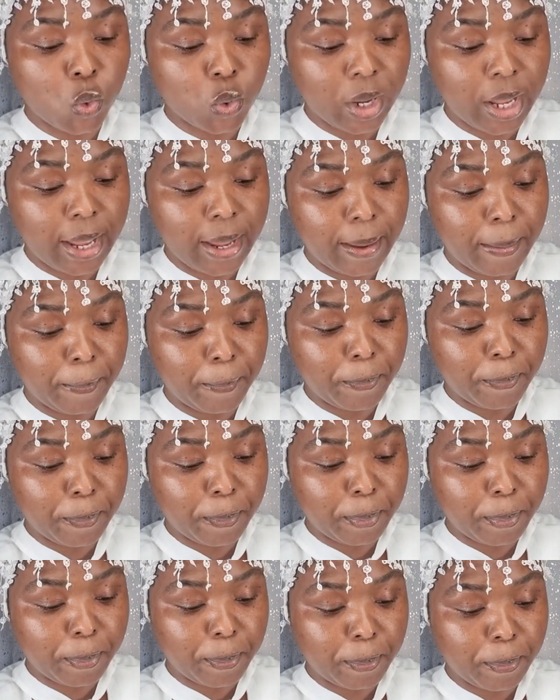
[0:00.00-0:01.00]
Okay.
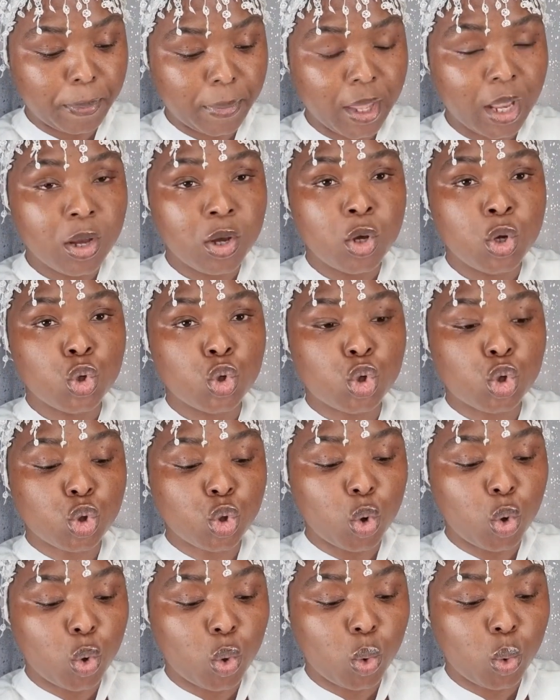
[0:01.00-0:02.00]

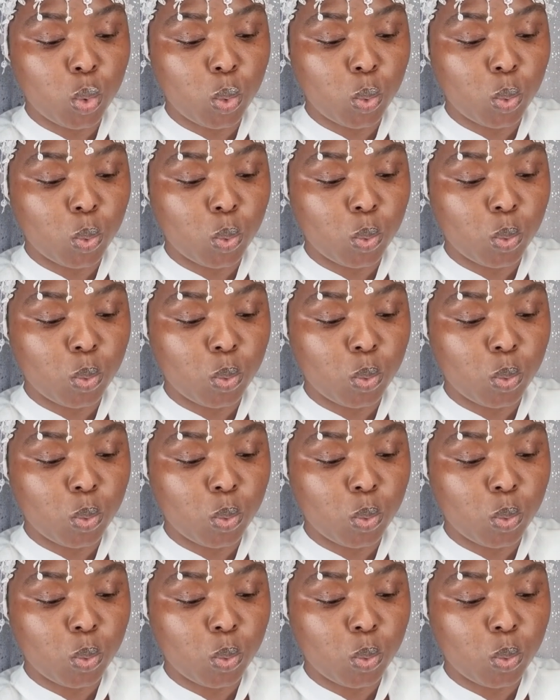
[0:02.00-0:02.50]
So